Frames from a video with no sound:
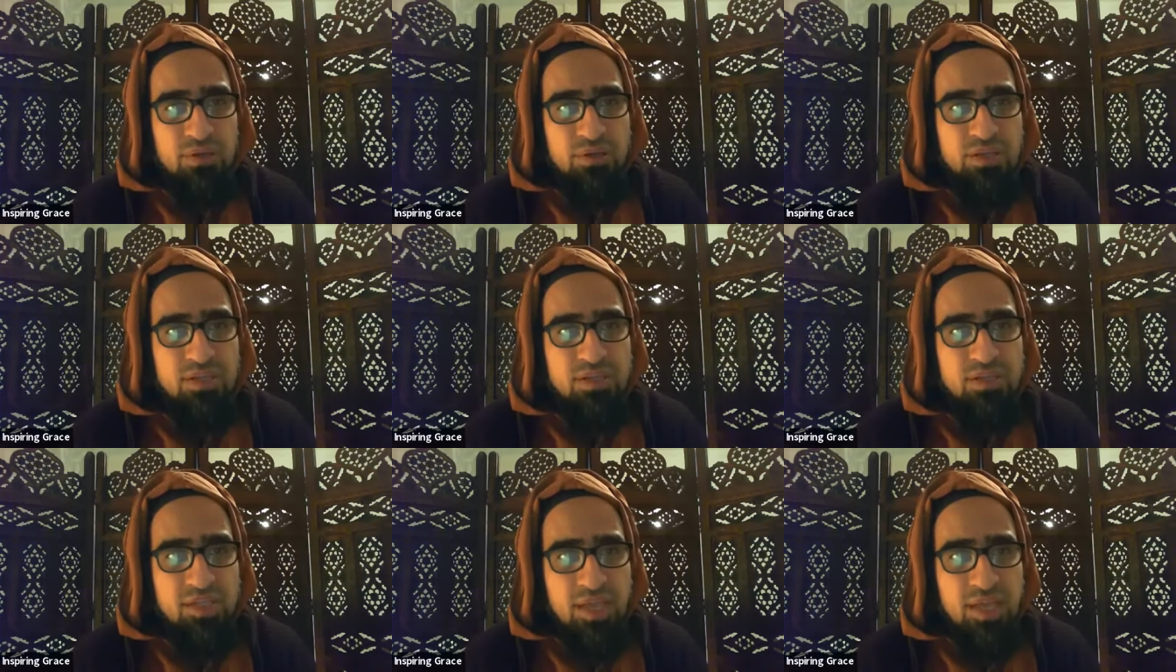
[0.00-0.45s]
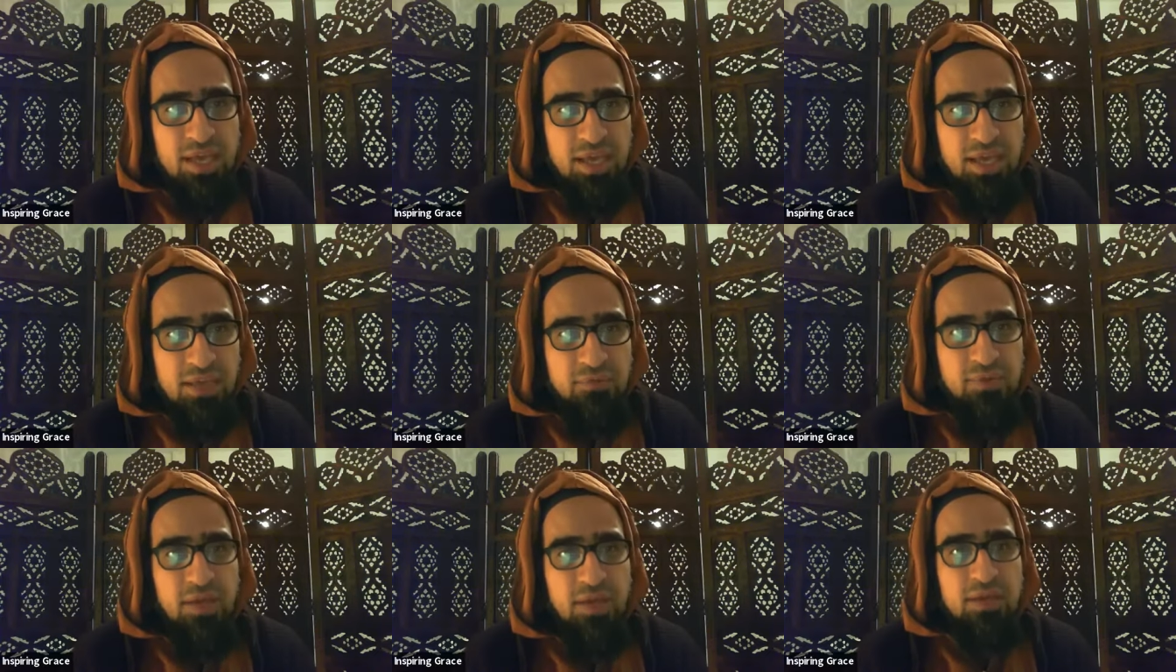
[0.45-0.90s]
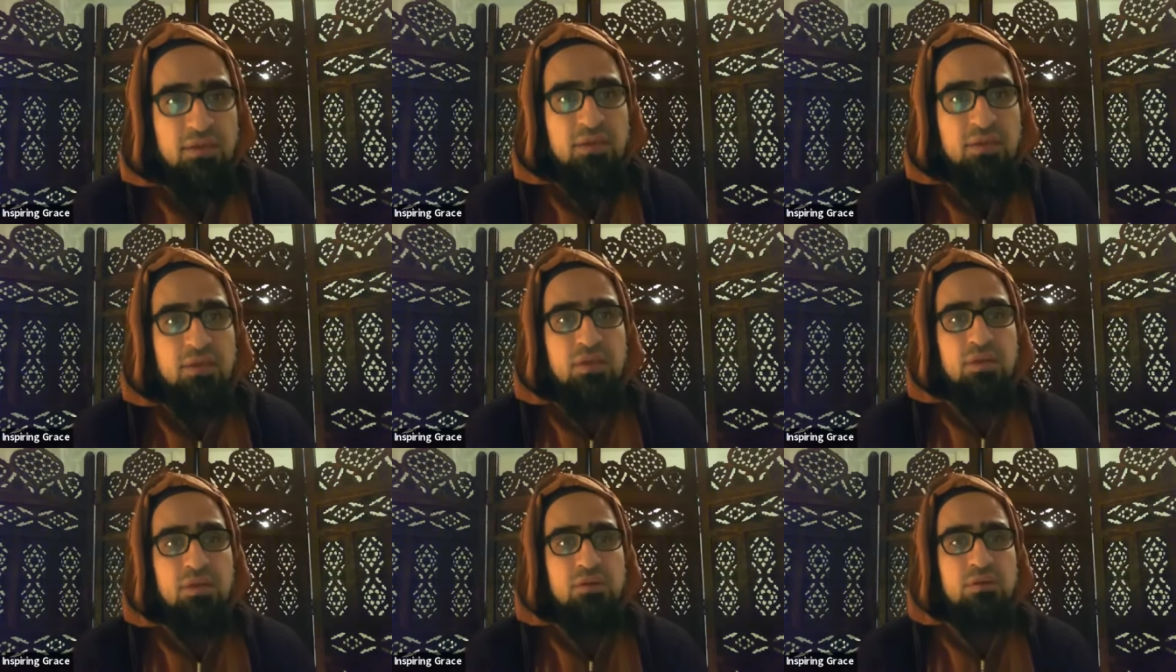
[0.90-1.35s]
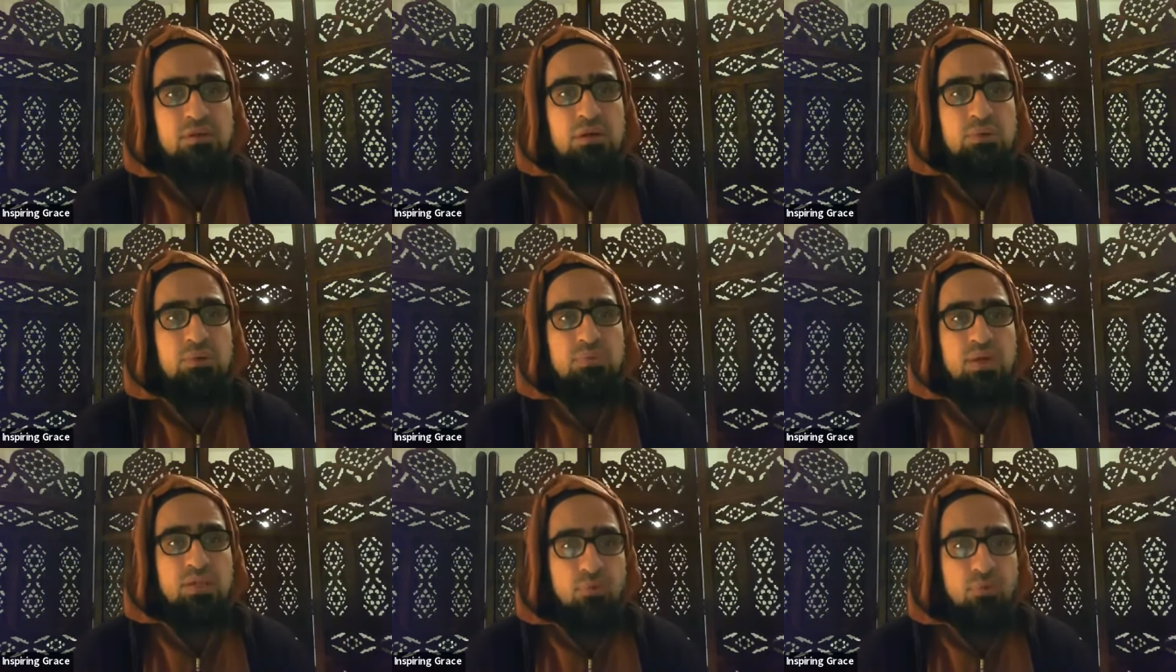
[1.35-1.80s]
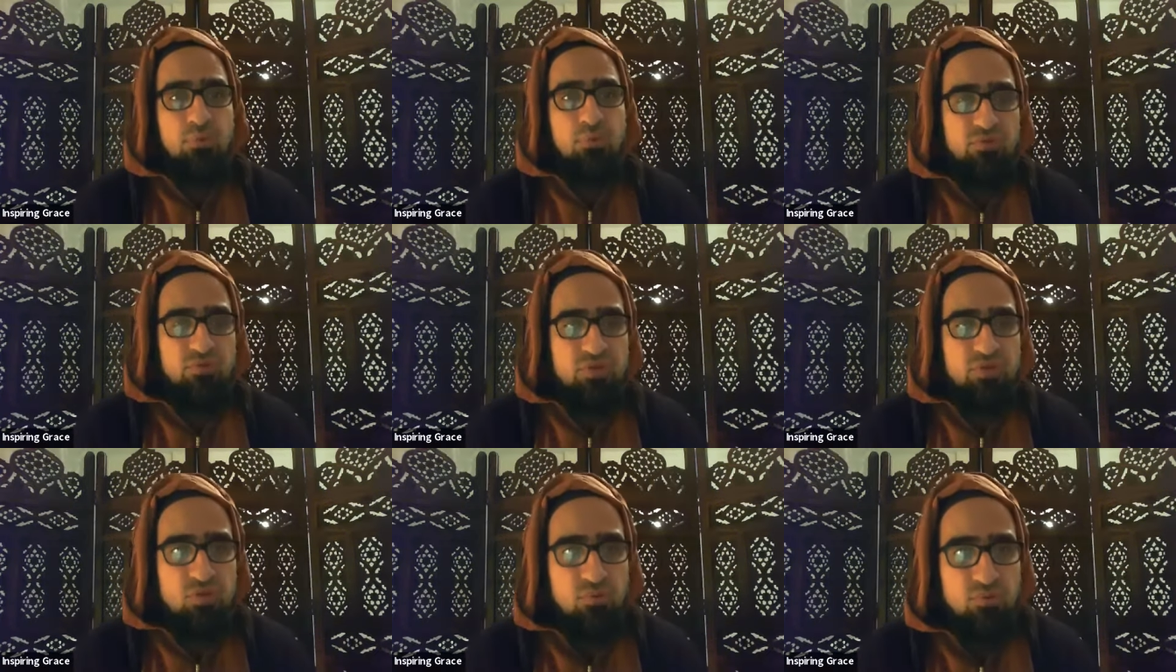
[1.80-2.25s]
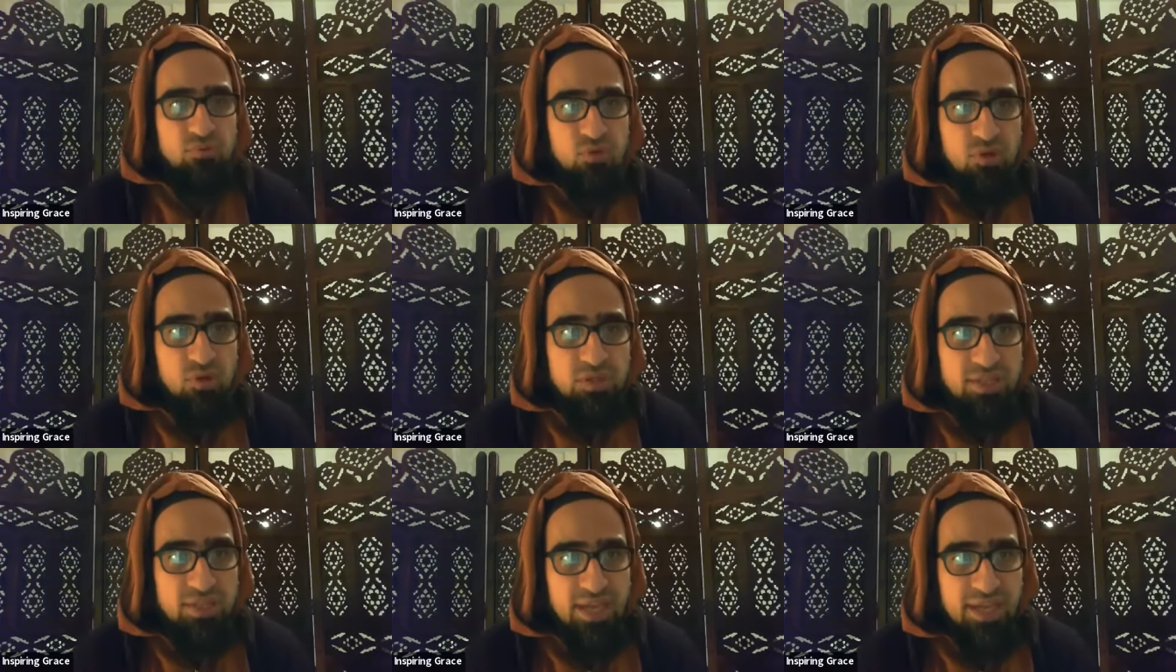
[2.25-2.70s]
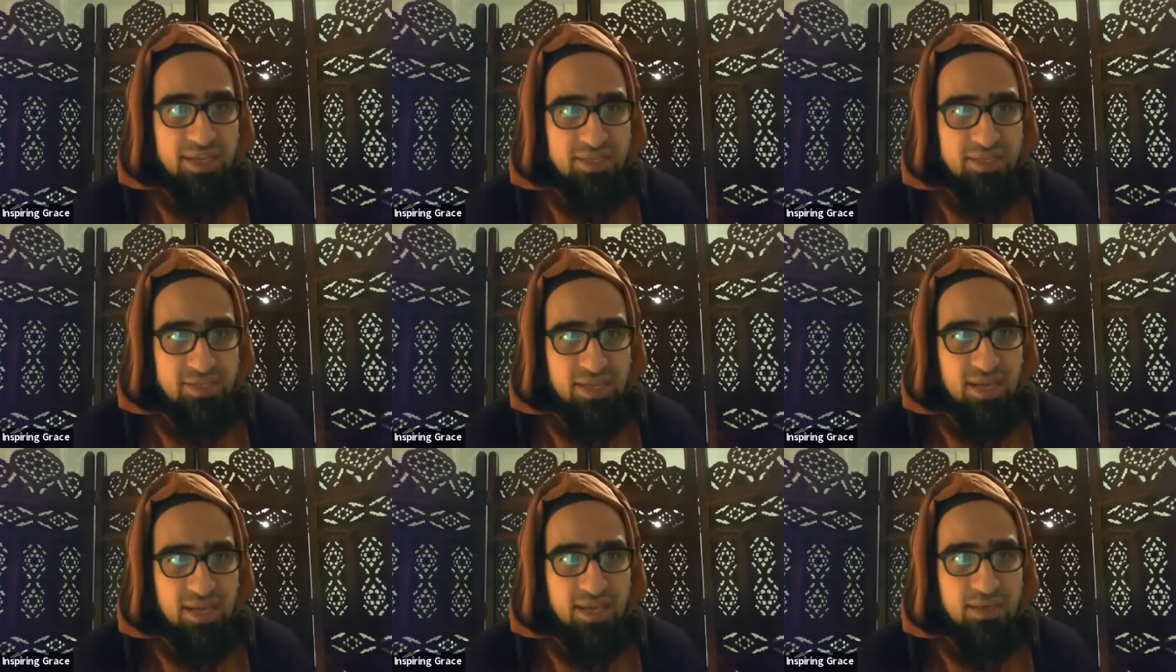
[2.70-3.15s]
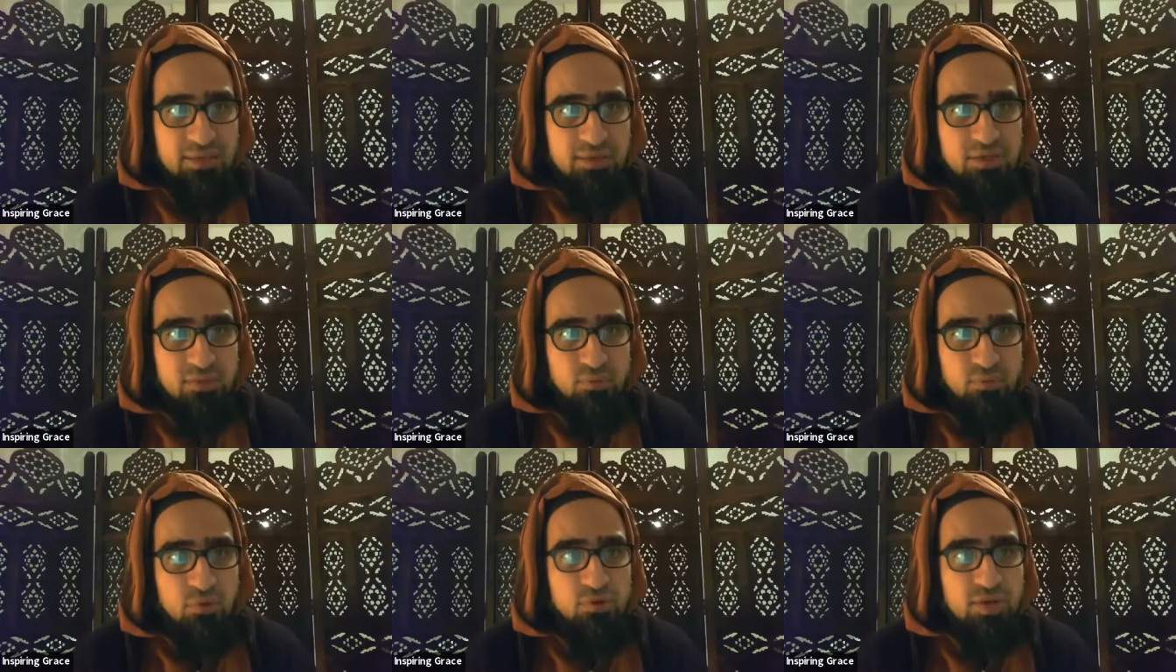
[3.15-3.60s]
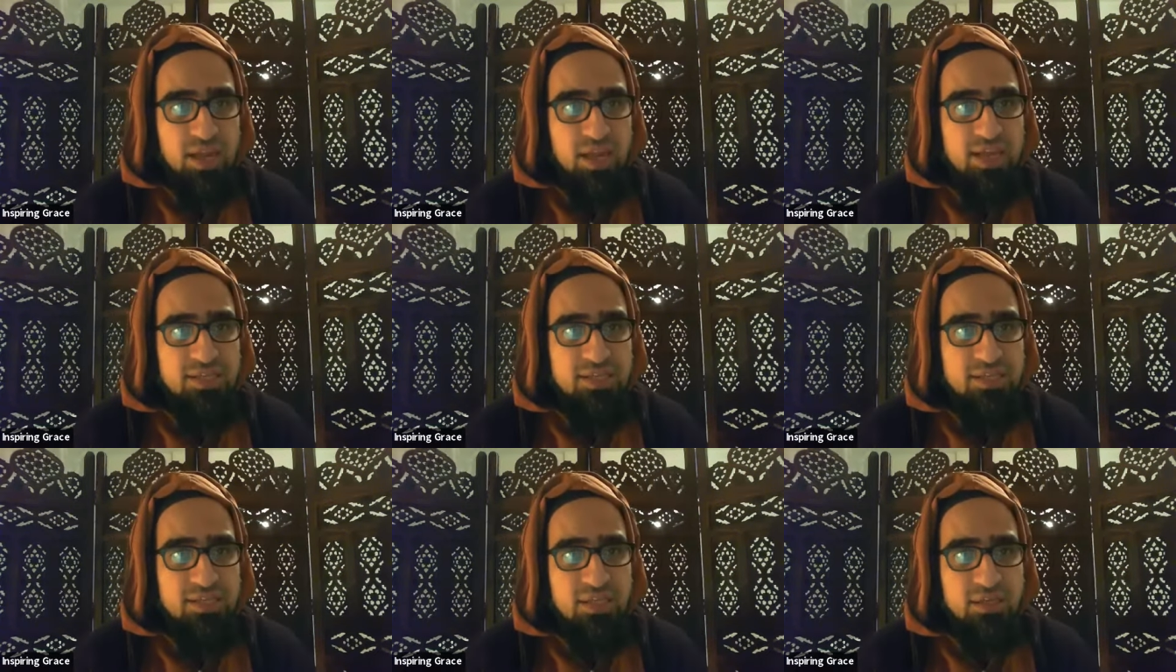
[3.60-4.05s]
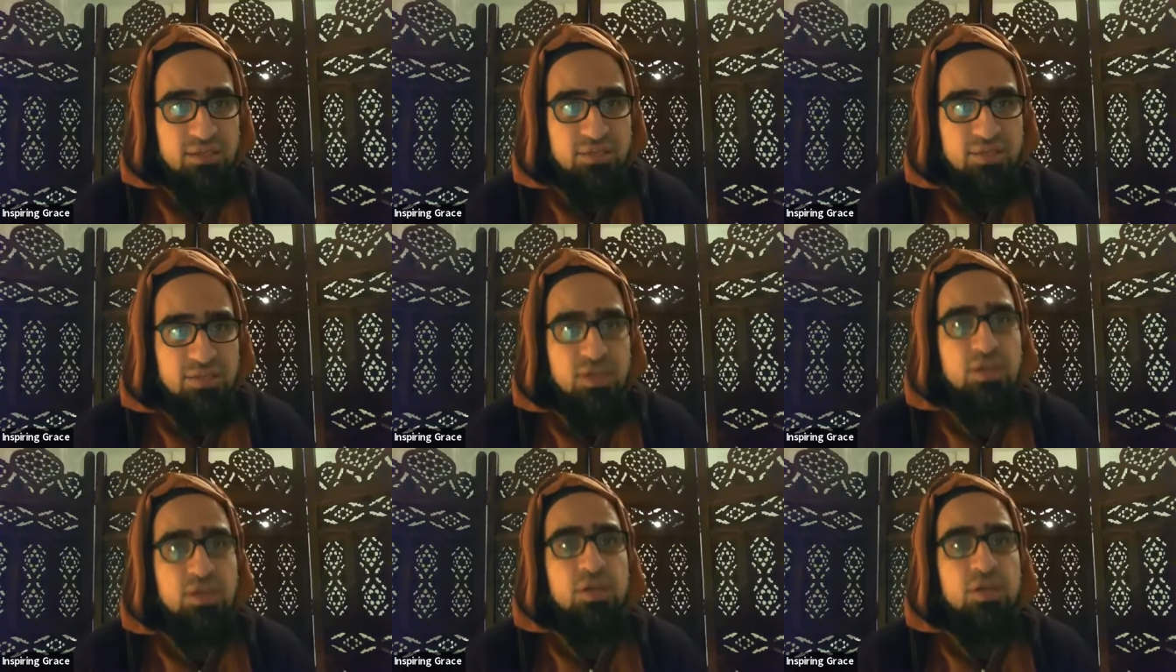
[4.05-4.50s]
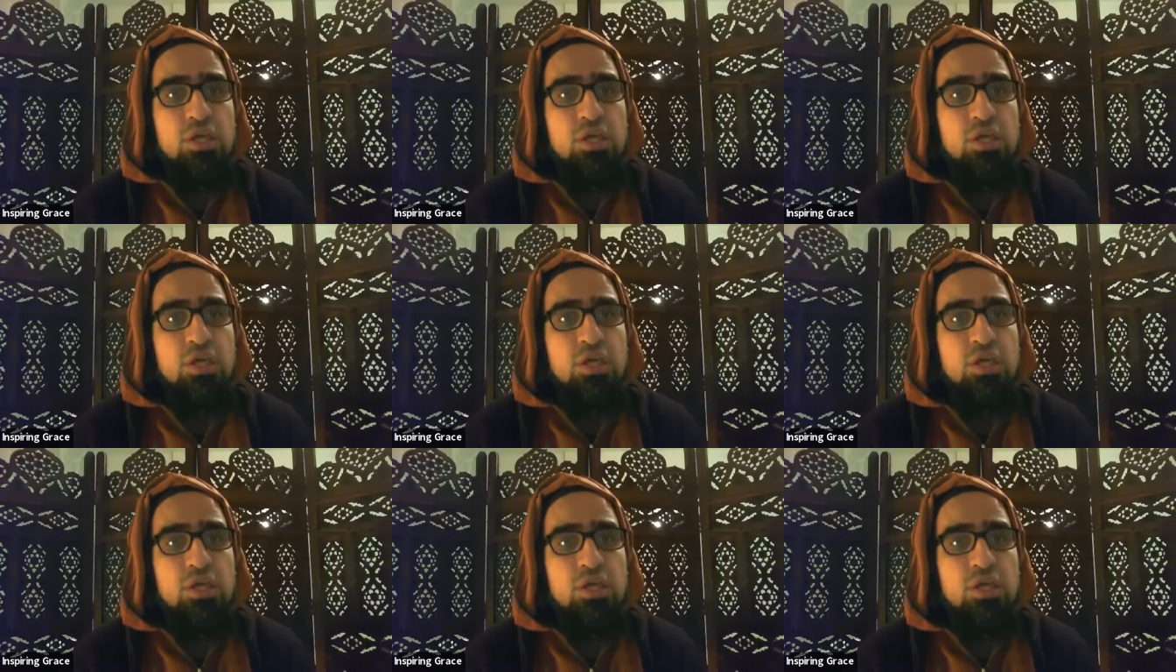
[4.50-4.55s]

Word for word: They say that, uh, that the Prophet told us that ihsan, spiritual excellence,